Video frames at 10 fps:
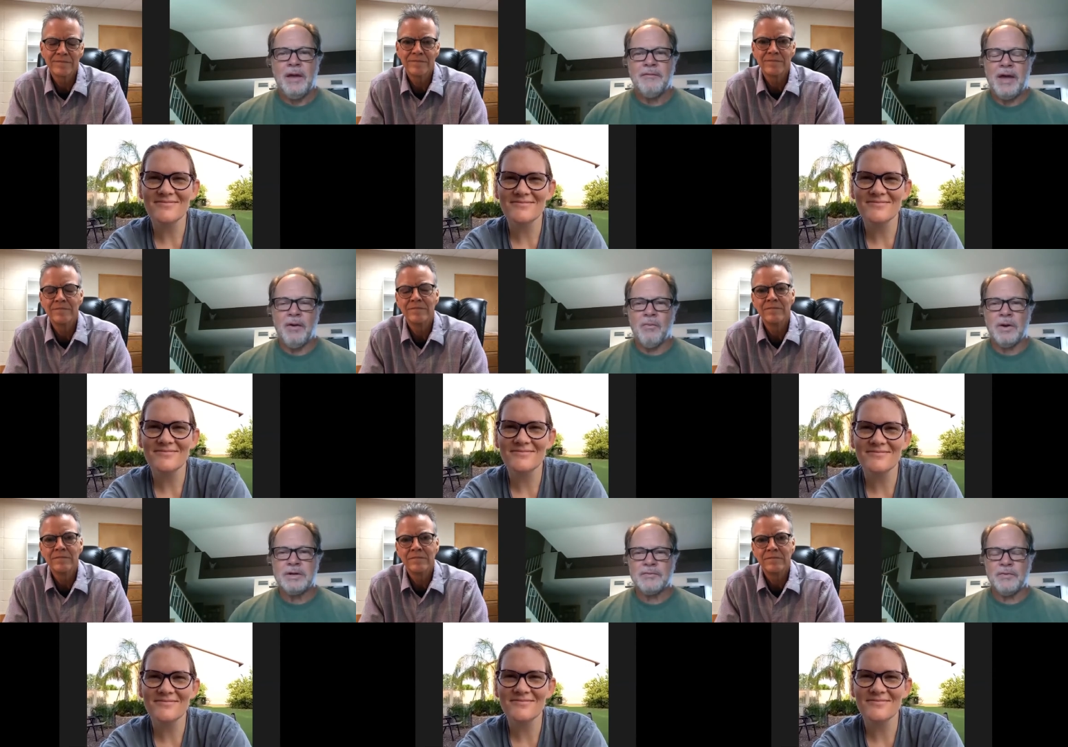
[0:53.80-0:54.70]
Speaker 1: had a
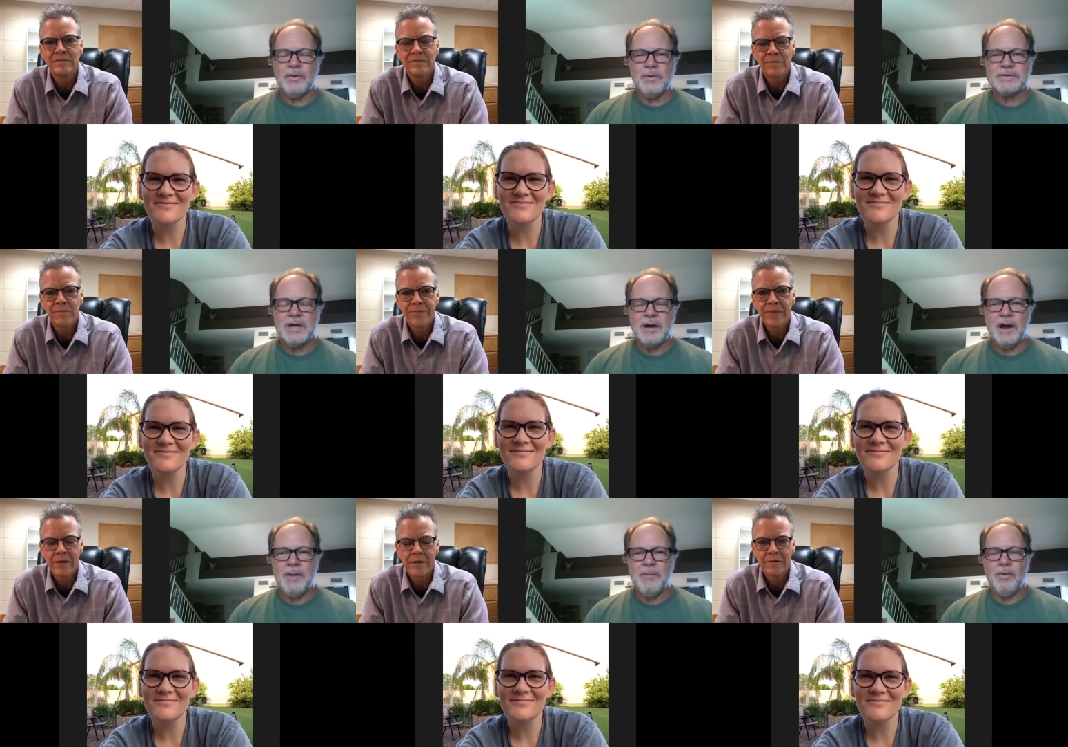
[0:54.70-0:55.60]
wonderful
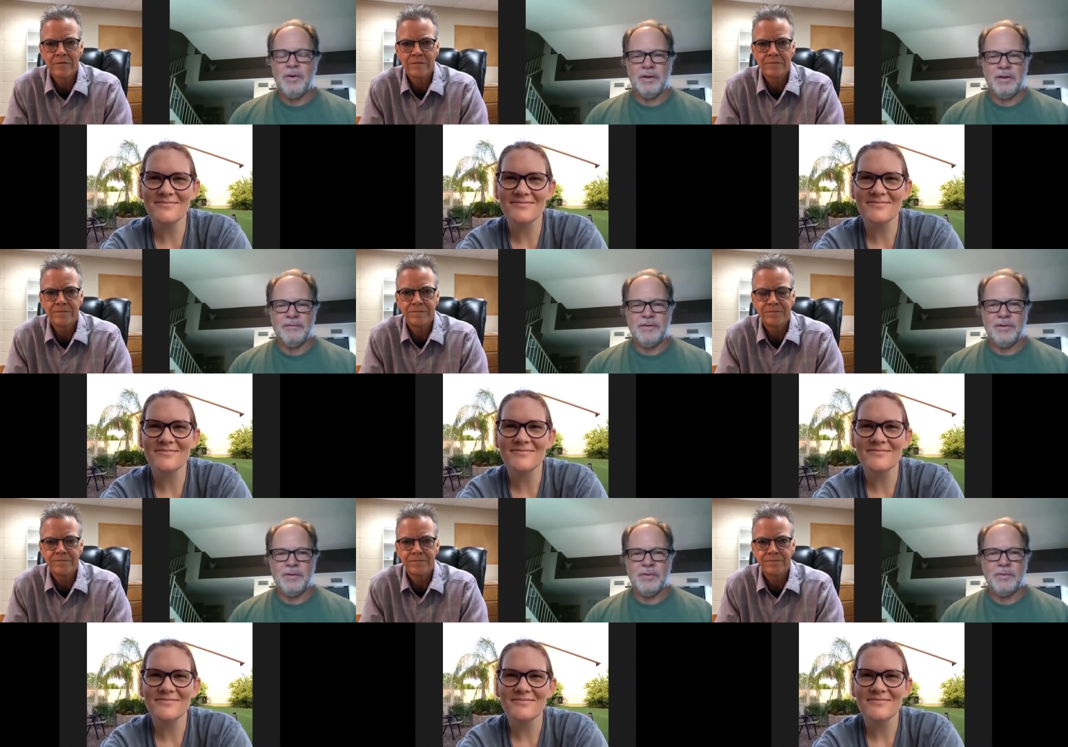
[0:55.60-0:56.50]
time with all of
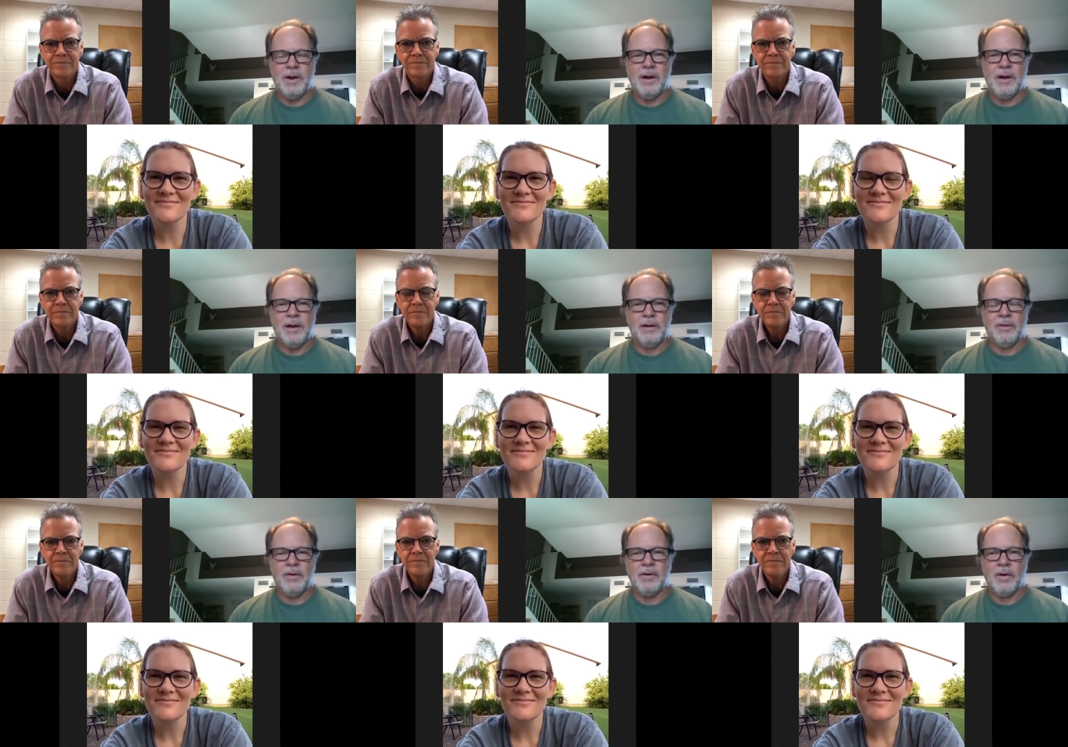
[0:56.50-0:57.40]
you uh,
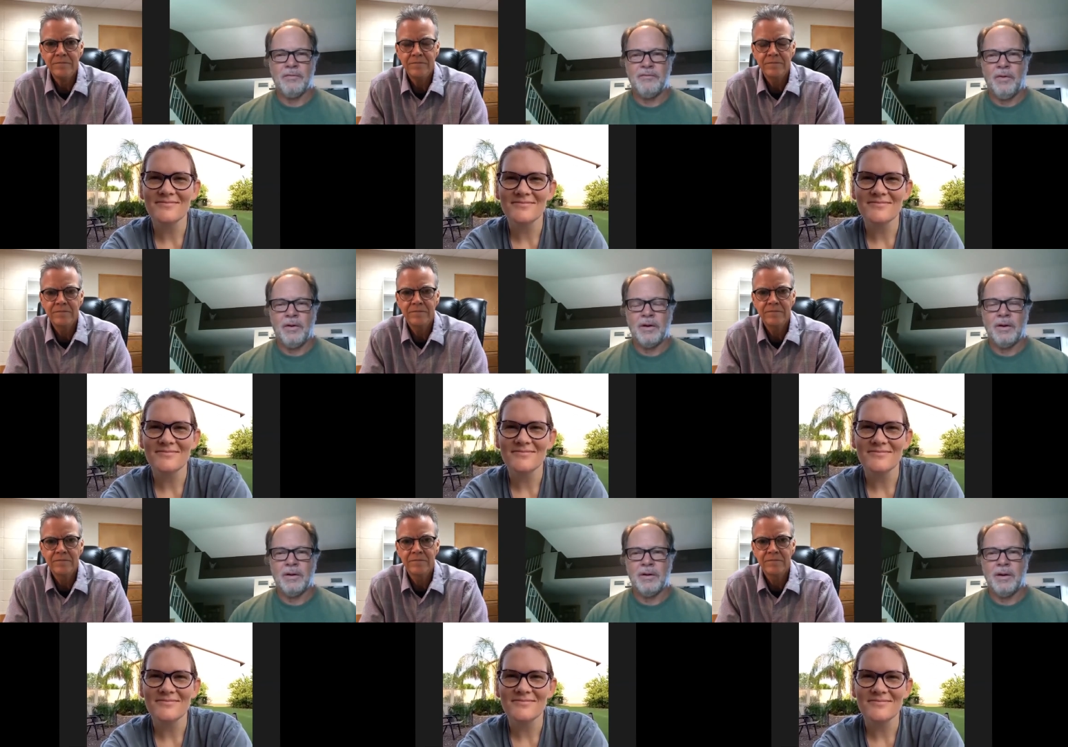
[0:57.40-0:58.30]
along our
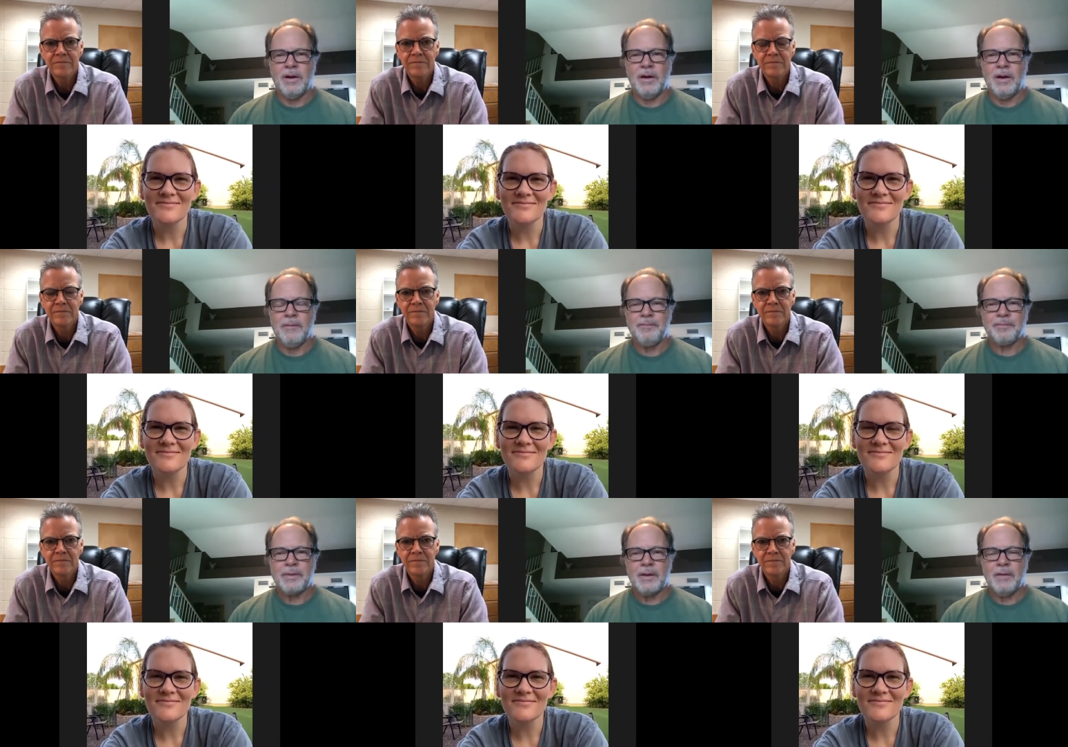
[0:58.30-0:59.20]
our uh,
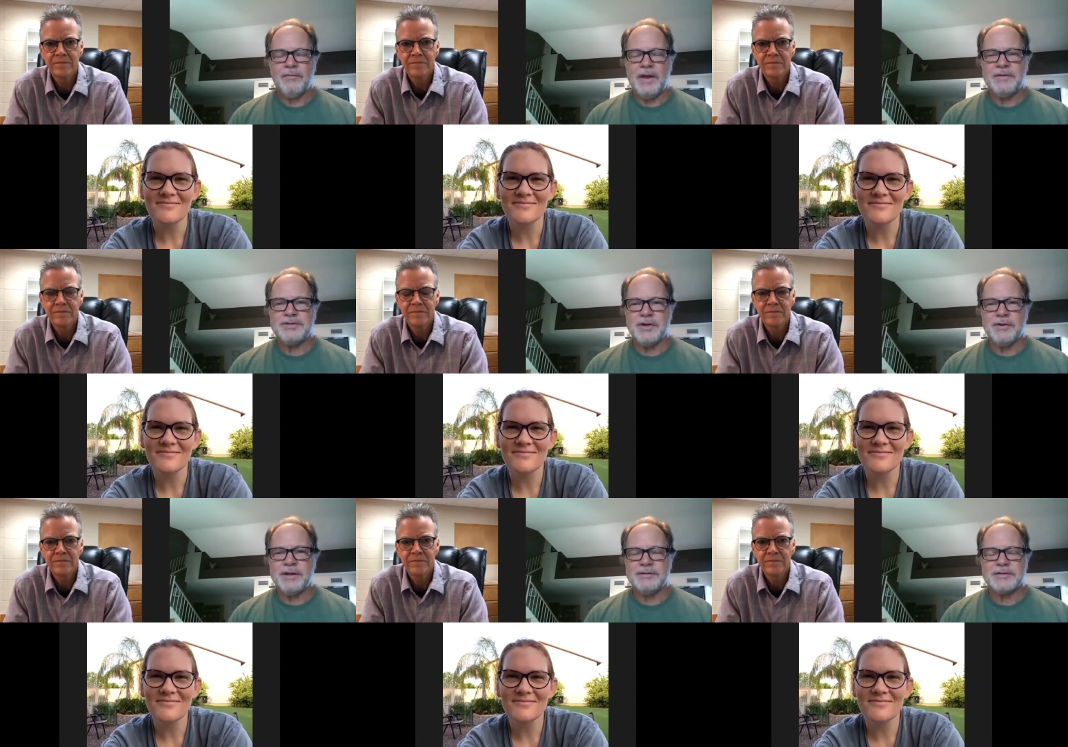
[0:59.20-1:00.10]
faith
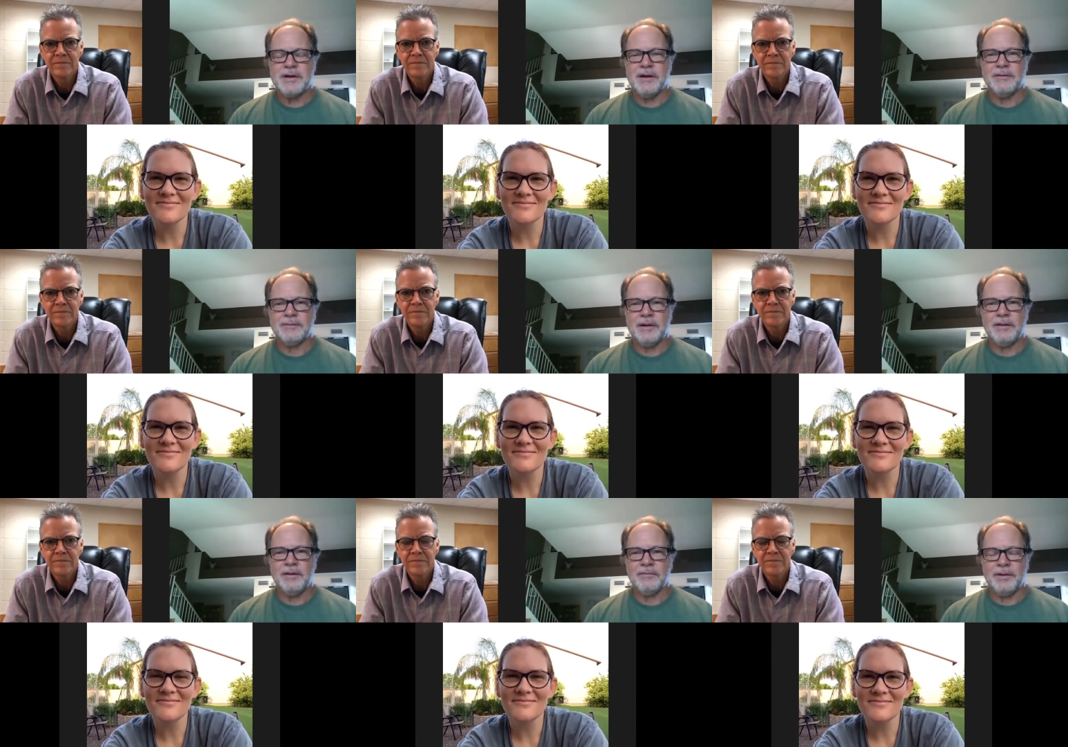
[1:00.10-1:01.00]
journeys. Uh,
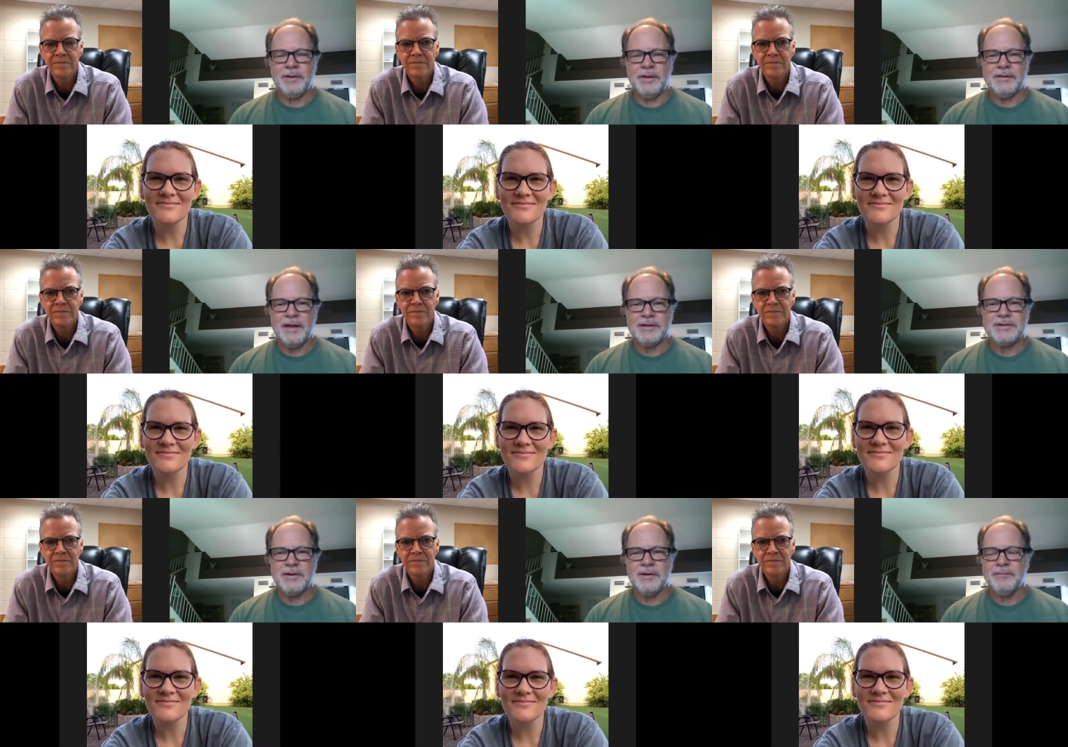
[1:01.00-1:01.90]
I really like that
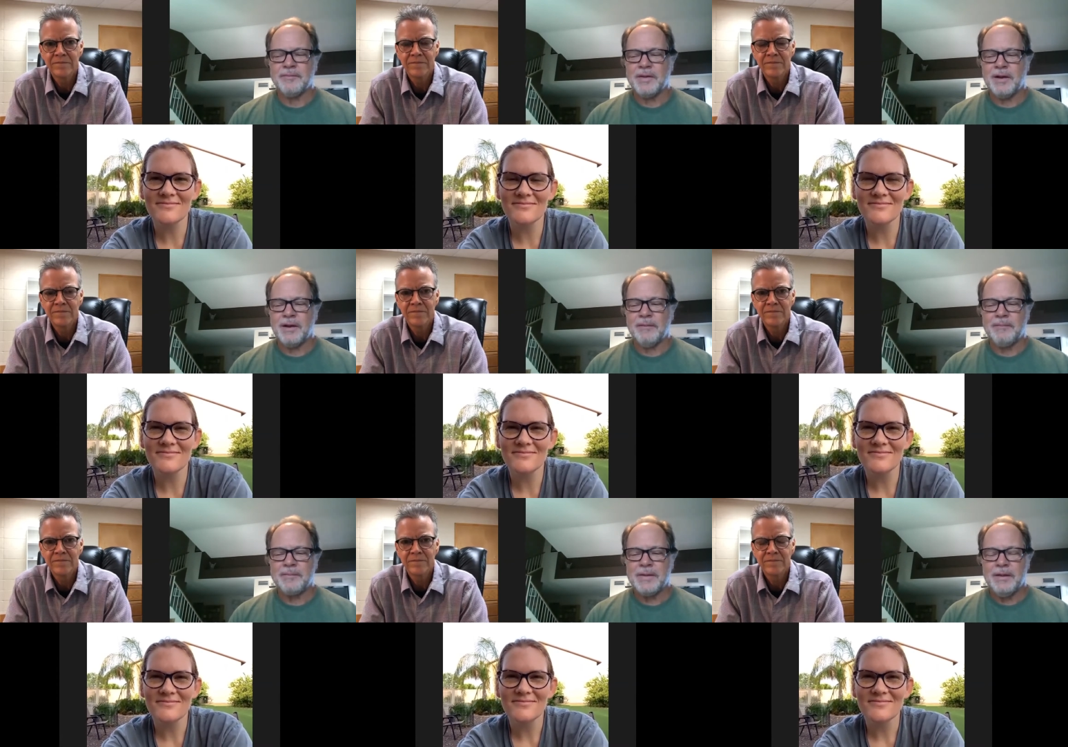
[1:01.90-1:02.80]
term um,
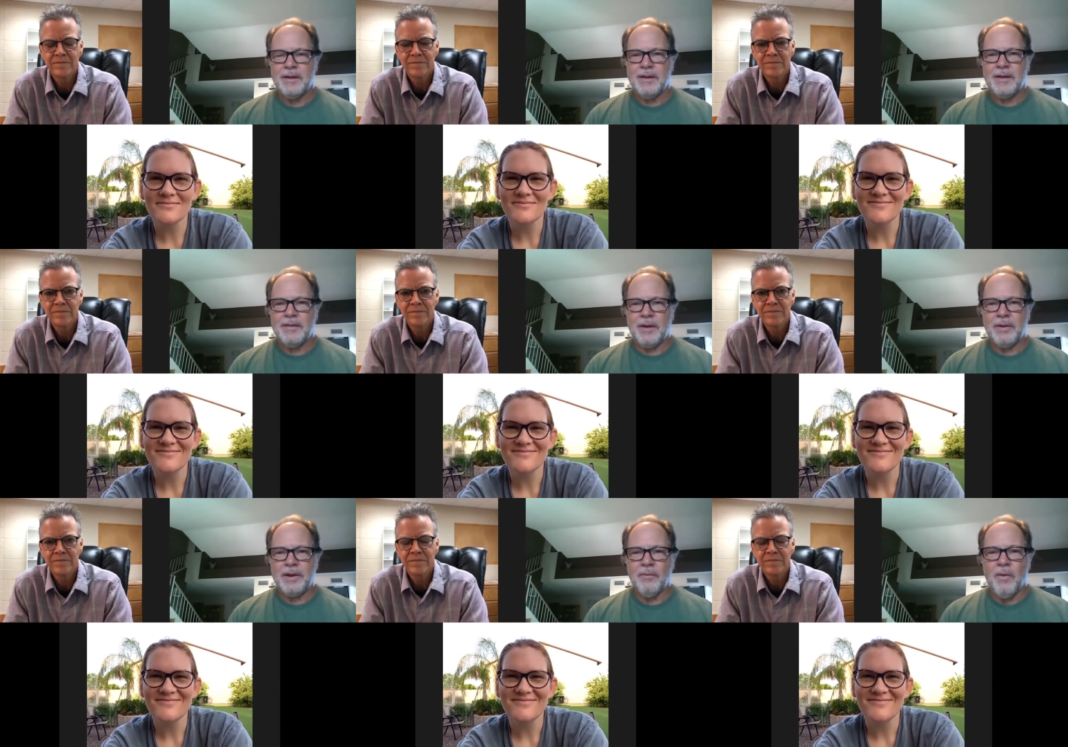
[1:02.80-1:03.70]
that
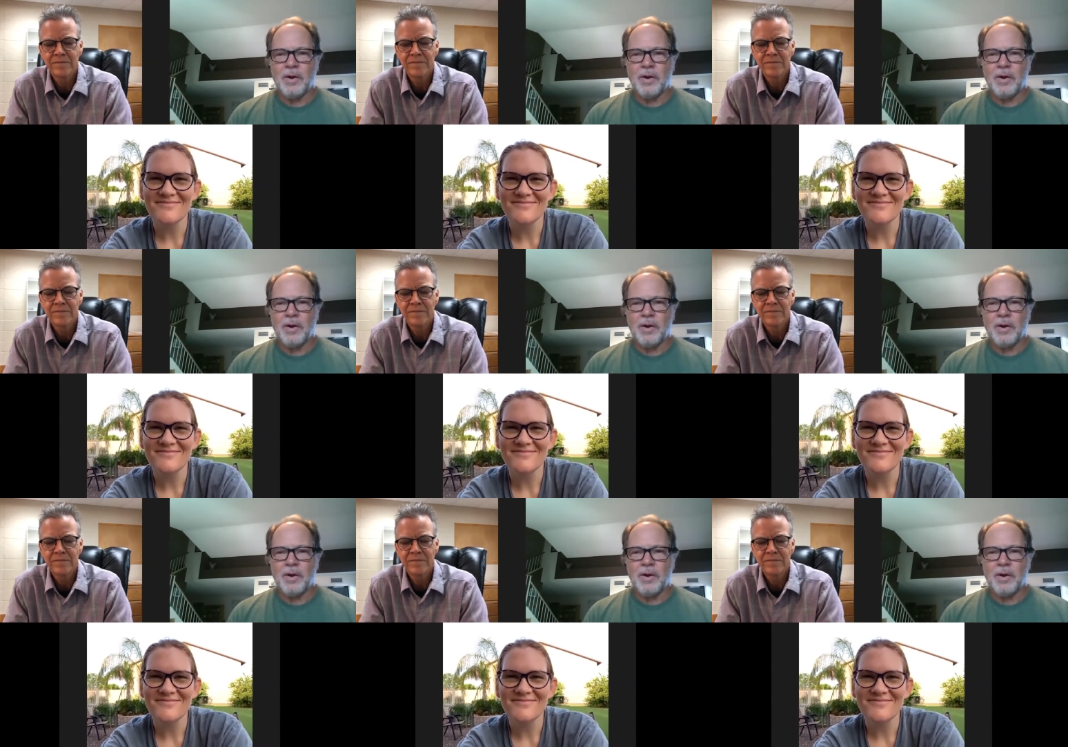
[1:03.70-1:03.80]
we walk